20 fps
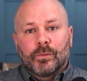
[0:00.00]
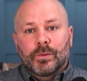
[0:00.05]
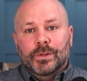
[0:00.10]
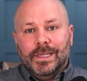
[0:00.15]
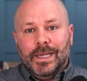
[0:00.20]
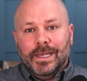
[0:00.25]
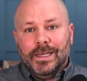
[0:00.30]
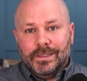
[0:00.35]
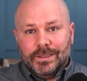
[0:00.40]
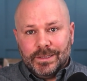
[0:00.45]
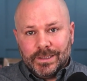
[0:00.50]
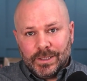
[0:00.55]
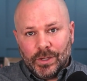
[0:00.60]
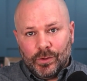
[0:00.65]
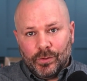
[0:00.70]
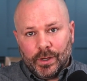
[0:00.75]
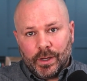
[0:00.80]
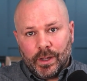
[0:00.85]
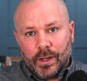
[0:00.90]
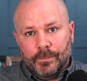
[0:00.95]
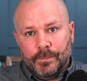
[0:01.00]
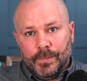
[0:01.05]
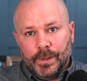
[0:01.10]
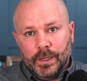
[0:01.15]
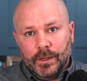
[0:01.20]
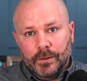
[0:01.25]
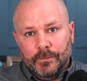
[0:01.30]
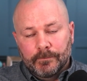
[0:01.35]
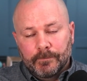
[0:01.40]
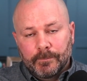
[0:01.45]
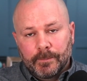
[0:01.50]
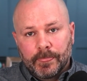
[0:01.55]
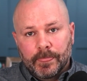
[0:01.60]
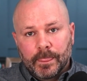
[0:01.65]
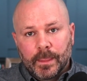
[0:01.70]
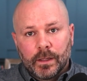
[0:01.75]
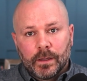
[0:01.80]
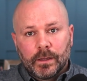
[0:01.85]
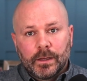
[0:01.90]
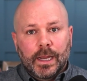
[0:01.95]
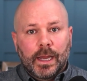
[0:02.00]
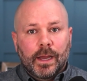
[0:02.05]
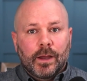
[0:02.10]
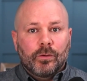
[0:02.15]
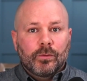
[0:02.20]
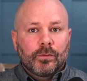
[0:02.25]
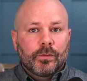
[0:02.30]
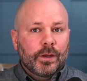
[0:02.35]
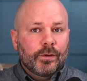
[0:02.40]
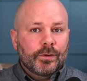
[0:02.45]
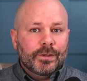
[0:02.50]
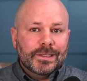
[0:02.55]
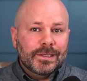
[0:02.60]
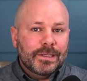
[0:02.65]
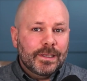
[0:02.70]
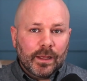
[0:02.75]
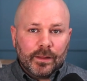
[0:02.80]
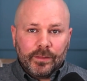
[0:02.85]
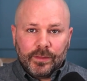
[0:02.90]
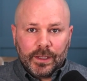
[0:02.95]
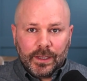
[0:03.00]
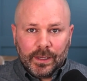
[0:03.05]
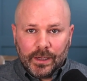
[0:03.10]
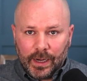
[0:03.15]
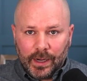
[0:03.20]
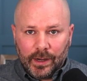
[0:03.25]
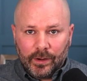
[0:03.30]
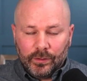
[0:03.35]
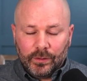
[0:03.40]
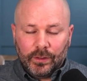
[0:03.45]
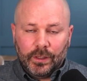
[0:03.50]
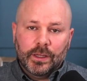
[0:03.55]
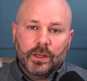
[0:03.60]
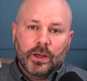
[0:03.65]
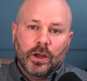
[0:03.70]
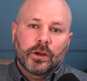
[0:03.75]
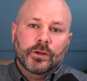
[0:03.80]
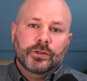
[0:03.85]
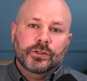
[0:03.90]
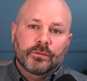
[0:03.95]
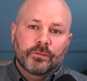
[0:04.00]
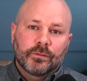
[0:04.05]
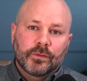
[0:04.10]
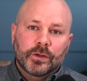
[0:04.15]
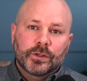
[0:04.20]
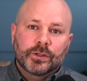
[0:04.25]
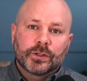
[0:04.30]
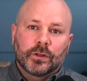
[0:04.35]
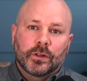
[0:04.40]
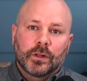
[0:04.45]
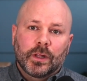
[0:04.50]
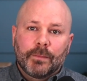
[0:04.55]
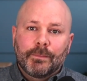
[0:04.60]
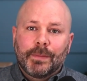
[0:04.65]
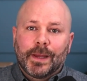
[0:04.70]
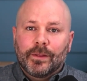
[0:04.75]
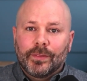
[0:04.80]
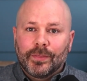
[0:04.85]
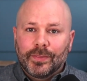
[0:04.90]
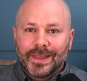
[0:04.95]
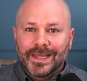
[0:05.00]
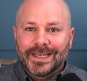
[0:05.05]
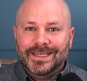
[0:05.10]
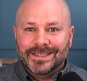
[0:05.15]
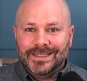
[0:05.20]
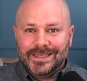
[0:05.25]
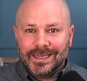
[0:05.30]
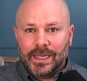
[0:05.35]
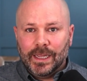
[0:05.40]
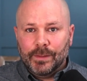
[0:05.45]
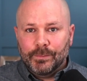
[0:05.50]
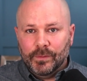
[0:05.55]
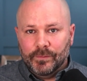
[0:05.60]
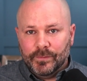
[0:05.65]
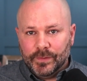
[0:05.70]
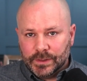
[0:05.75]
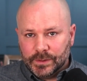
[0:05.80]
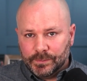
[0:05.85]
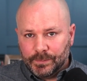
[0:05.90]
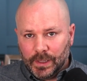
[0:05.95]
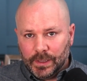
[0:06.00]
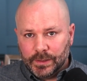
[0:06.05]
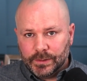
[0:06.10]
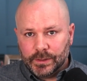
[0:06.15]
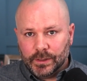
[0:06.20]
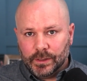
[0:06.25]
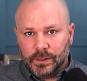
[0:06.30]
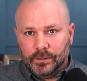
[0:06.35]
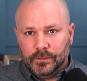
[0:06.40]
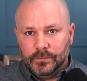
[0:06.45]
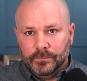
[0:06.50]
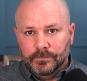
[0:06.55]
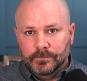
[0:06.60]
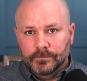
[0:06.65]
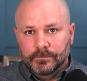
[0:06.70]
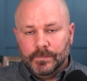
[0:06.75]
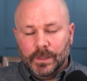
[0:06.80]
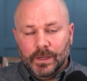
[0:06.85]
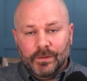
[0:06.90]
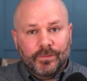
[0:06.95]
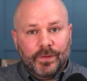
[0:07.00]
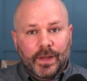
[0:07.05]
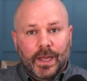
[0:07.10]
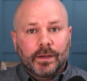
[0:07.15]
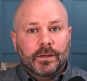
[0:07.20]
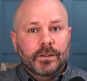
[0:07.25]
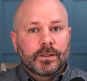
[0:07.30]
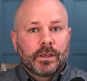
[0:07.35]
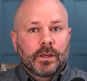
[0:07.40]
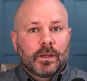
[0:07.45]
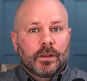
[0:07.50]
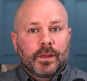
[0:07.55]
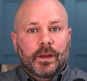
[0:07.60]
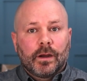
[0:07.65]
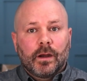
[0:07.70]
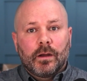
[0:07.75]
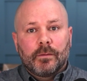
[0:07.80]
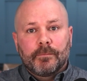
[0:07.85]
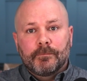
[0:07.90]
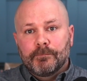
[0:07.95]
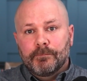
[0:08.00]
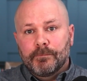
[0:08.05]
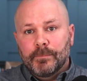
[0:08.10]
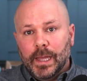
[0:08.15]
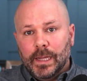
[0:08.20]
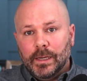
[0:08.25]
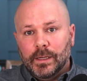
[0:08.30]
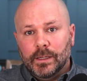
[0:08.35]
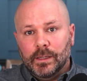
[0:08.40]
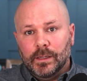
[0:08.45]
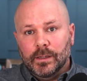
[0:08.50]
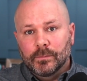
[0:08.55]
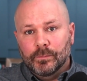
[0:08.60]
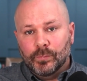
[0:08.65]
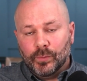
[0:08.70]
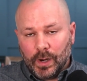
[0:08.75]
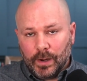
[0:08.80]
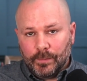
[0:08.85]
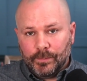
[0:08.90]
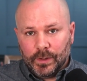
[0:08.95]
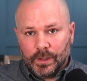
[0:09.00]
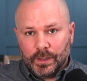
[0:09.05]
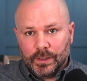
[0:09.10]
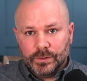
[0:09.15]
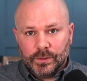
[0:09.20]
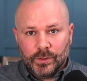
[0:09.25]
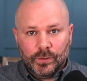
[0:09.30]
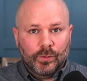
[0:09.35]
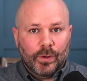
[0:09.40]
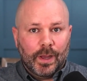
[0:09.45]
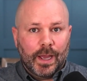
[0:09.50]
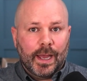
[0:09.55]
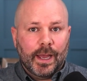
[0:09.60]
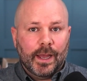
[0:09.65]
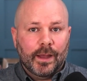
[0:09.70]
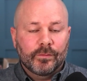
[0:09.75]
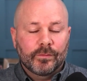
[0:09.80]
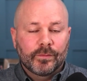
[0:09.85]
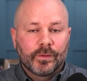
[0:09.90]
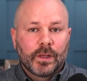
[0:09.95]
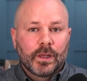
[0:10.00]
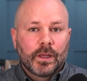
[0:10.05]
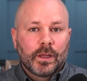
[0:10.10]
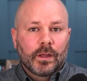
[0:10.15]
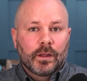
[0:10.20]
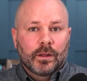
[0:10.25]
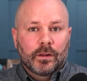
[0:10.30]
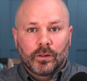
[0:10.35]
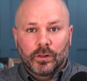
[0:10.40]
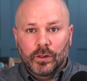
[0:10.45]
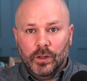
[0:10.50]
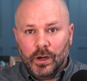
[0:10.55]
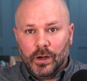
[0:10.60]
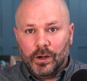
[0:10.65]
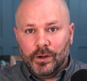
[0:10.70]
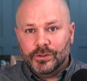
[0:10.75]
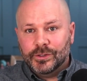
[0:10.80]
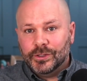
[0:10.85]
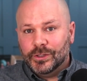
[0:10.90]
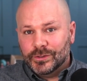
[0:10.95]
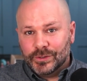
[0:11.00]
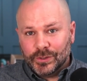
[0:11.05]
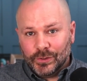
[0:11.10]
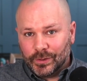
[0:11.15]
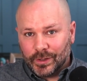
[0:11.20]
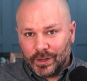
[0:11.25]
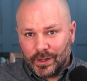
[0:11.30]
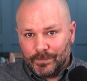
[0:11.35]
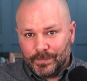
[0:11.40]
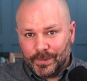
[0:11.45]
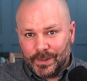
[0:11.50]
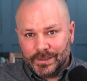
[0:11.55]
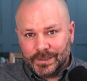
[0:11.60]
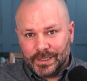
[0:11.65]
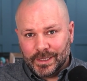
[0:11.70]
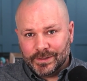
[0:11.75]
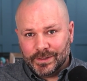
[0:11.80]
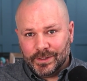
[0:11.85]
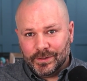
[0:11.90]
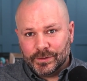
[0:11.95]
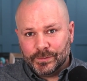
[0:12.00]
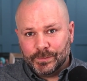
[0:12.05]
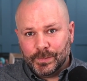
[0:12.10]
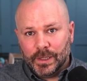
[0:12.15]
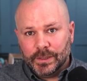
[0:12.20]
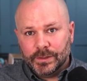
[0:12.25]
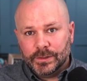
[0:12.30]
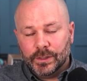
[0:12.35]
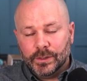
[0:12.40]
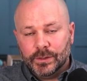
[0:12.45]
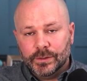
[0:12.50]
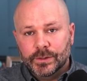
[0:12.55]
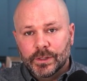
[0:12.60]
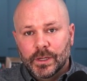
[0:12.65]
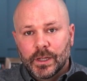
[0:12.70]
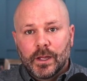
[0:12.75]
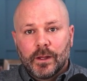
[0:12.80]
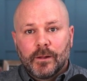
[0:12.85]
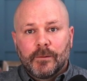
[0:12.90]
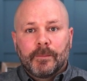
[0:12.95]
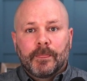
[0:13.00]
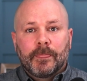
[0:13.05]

It was a soda company. Now, there is nothing inherently controversial about this type of a sponsor. In fact, there are many properties who have large soda companies as their sponsors.